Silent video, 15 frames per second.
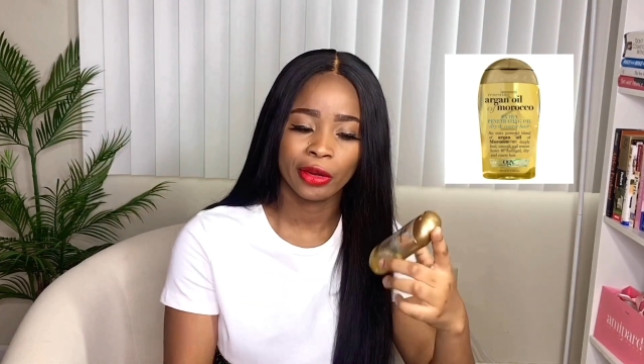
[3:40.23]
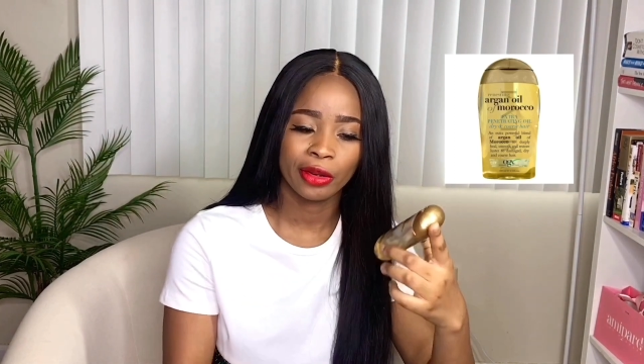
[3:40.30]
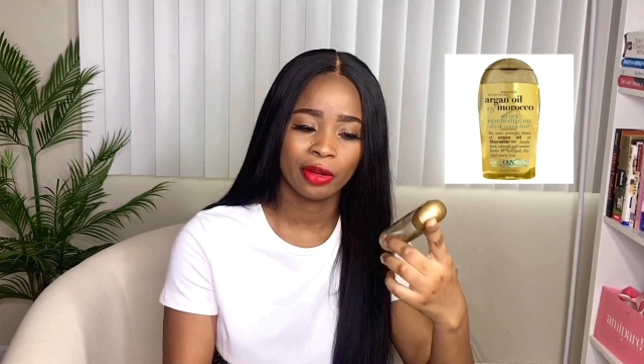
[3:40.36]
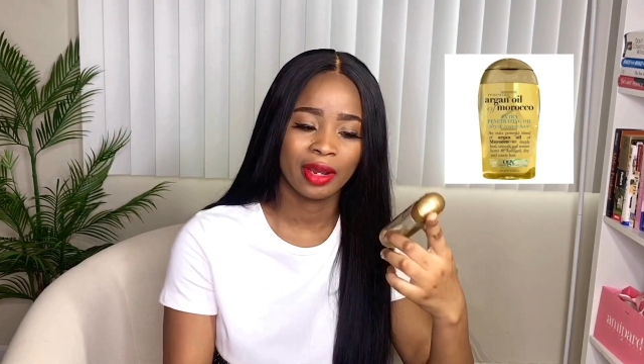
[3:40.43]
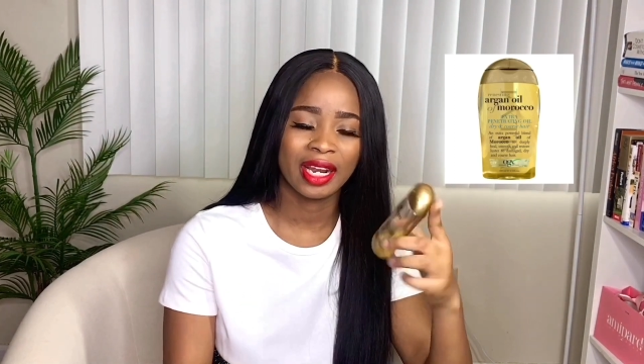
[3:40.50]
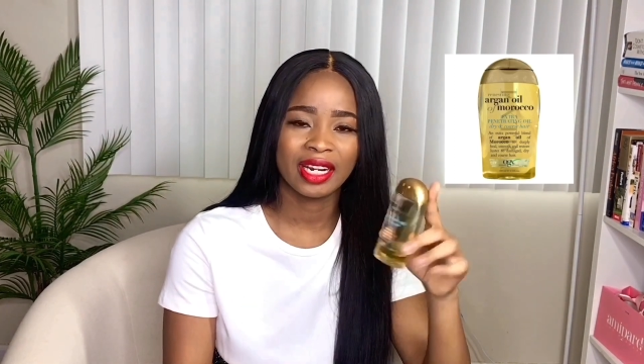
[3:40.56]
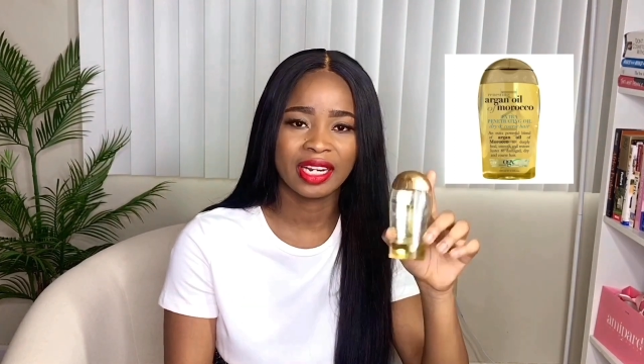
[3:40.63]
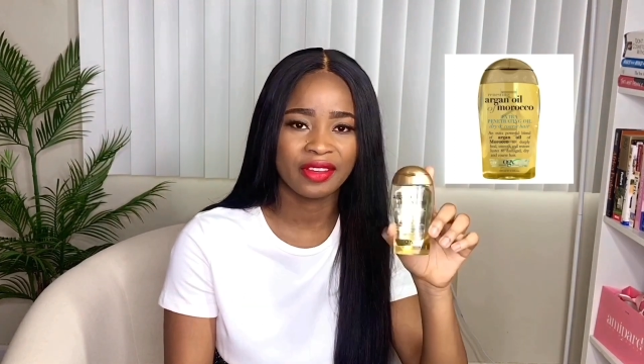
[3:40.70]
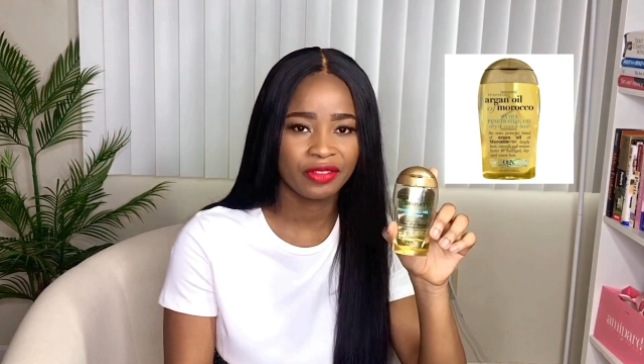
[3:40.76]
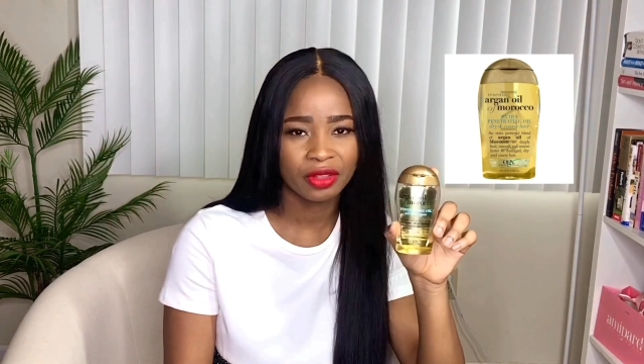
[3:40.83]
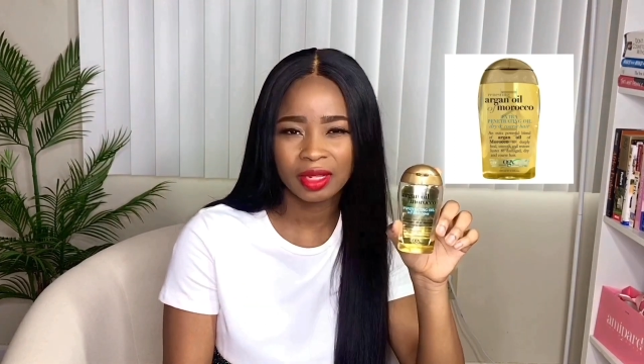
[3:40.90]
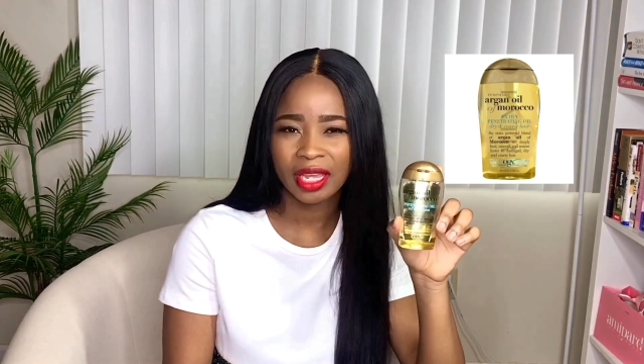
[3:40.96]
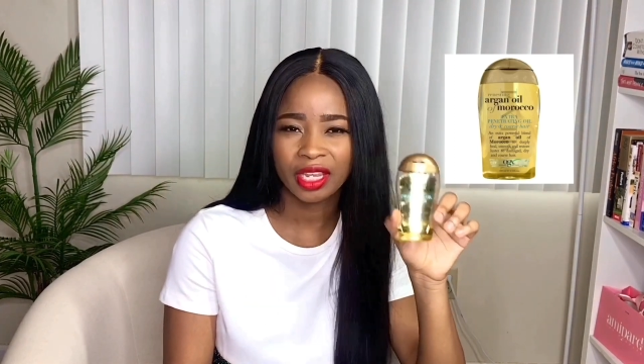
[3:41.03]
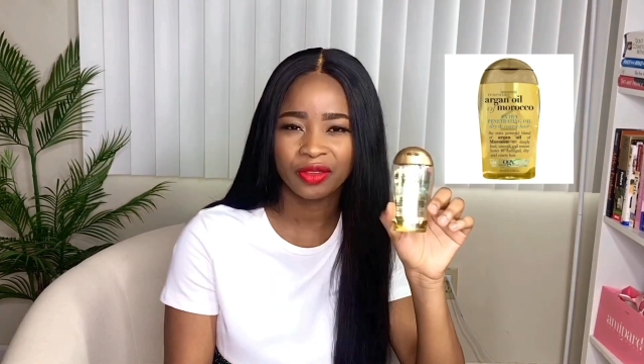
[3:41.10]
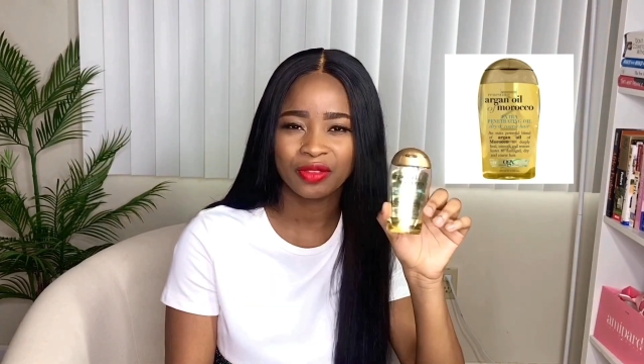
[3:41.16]
And I feel like
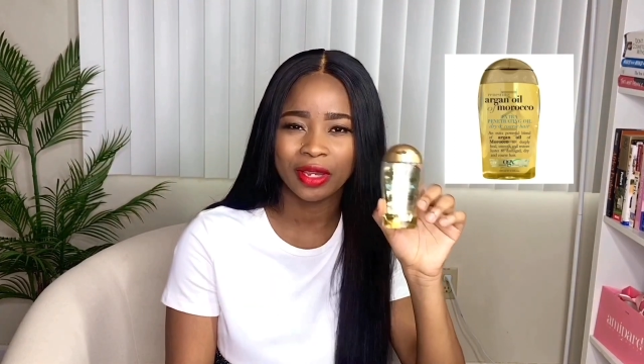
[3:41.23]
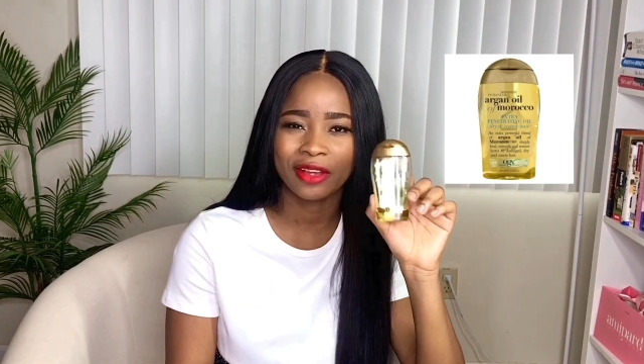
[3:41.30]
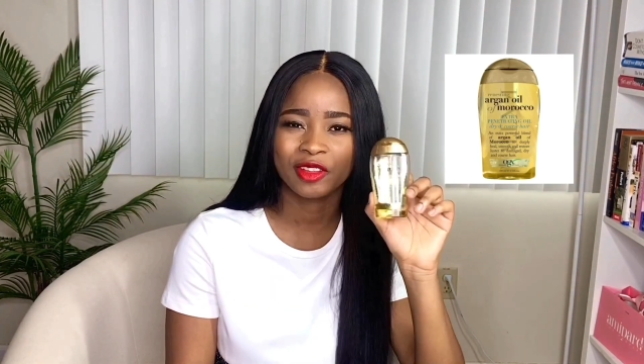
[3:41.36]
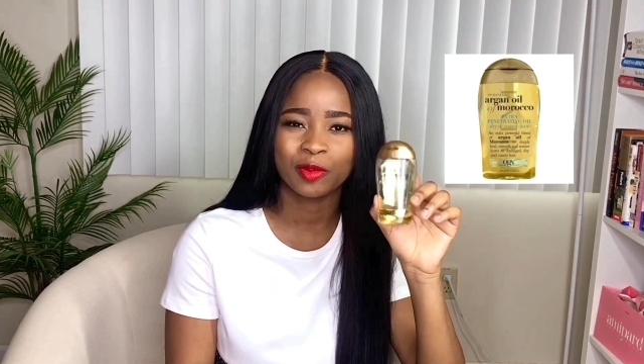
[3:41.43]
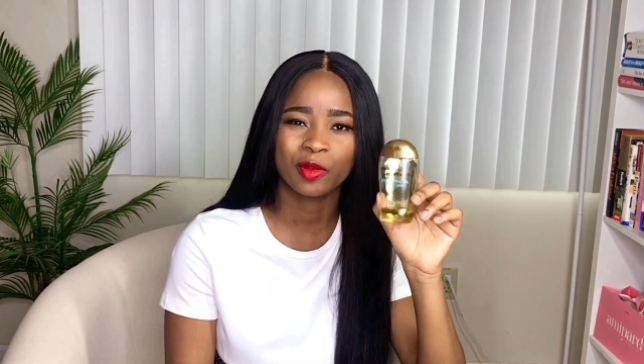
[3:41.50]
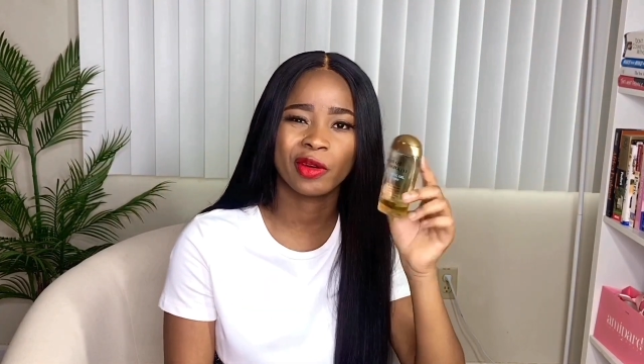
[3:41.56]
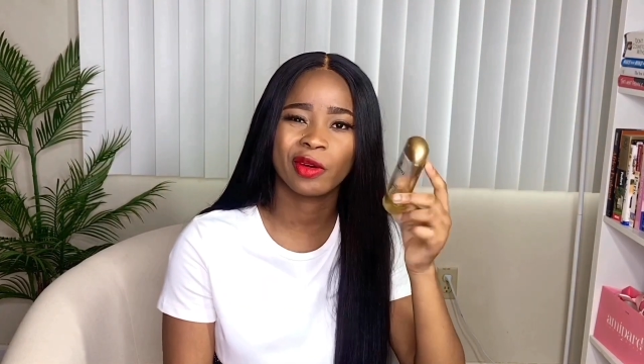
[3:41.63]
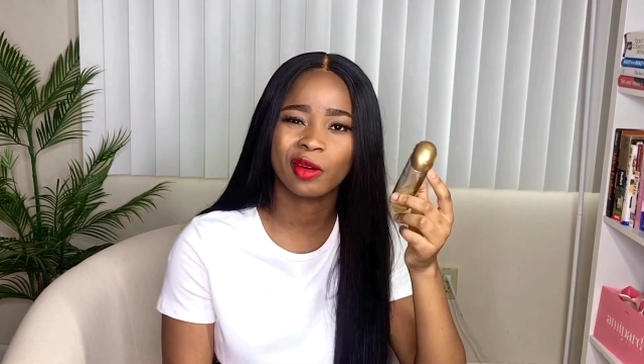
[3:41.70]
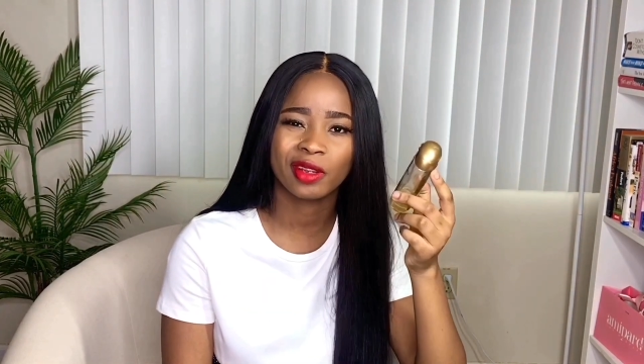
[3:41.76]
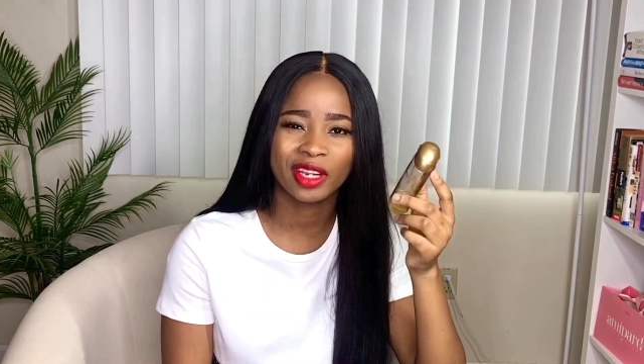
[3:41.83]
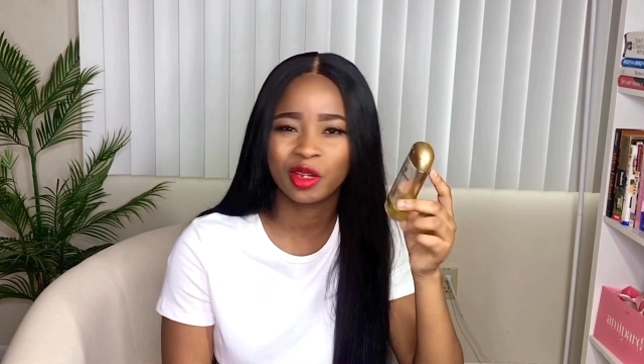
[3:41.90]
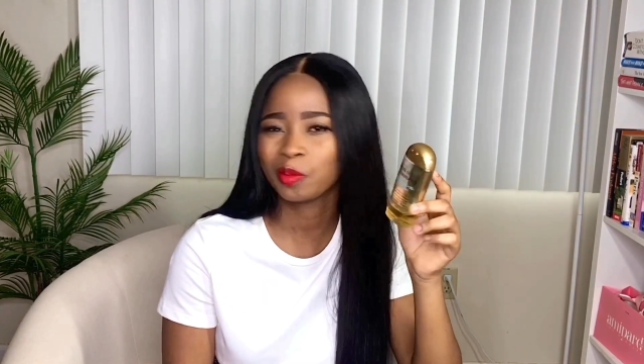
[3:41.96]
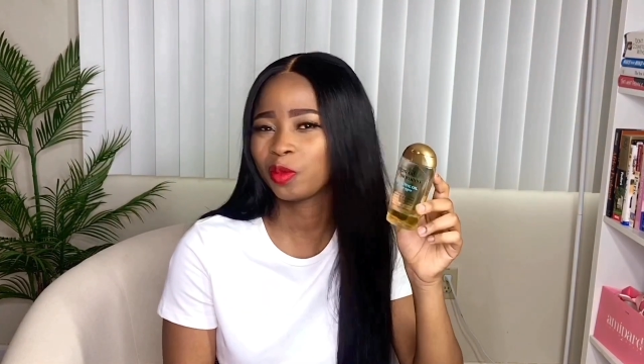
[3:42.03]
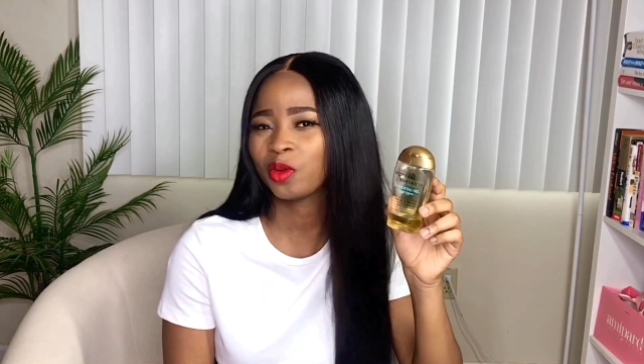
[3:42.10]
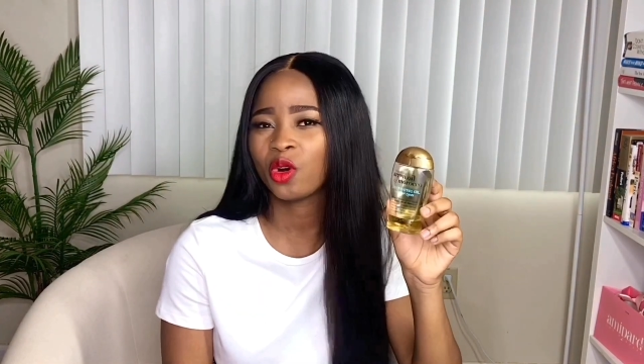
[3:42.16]
if you have to put oil, you could
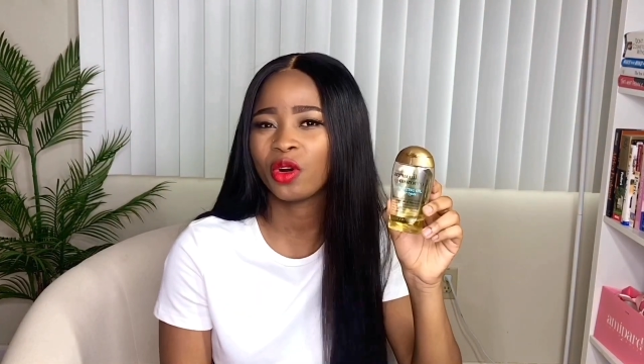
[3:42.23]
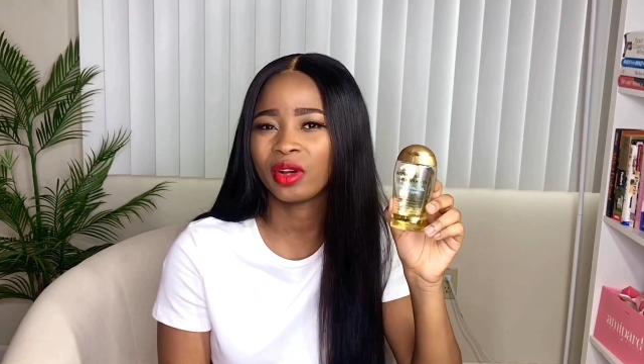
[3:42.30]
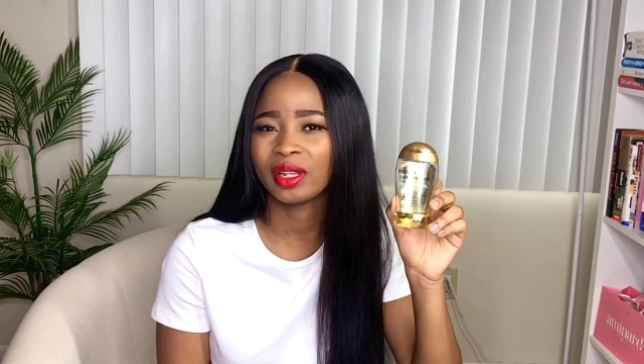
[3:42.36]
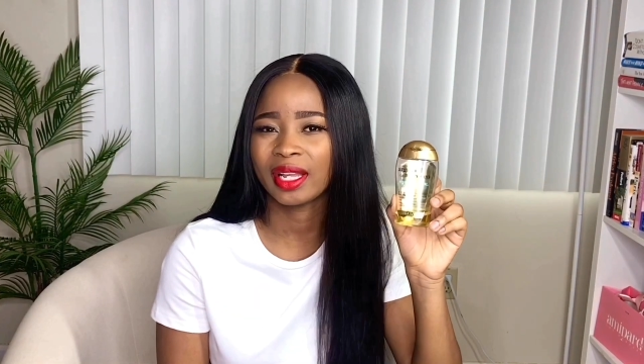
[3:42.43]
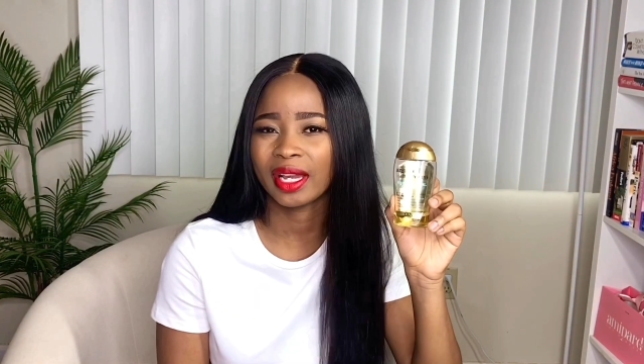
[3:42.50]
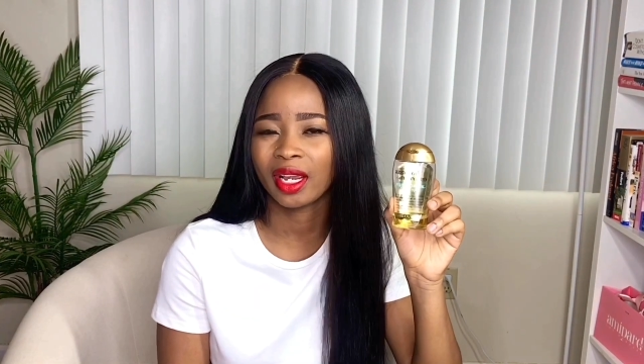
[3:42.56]
put oil like